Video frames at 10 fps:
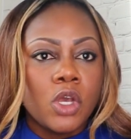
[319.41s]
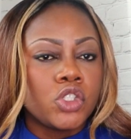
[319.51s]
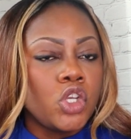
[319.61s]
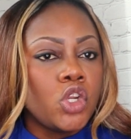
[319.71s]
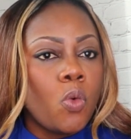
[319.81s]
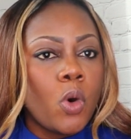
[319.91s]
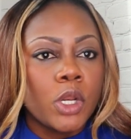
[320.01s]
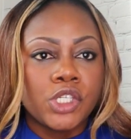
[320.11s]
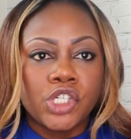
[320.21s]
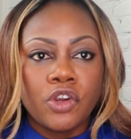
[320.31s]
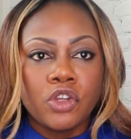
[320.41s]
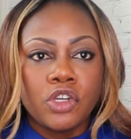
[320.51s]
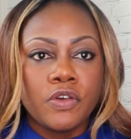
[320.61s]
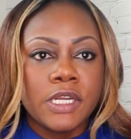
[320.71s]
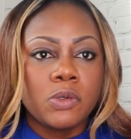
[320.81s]
So you don't want to share your
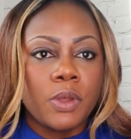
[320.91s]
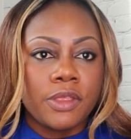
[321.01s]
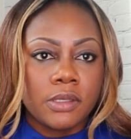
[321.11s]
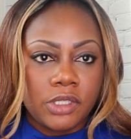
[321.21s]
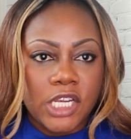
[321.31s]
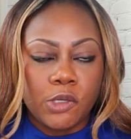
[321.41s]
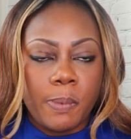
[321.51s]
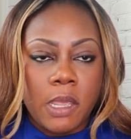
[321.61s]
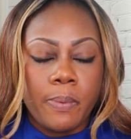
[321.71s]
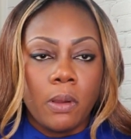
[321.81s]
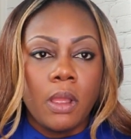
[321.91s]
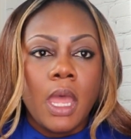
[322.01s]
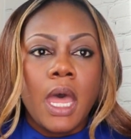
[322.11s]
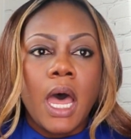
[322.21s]
dreams with such people,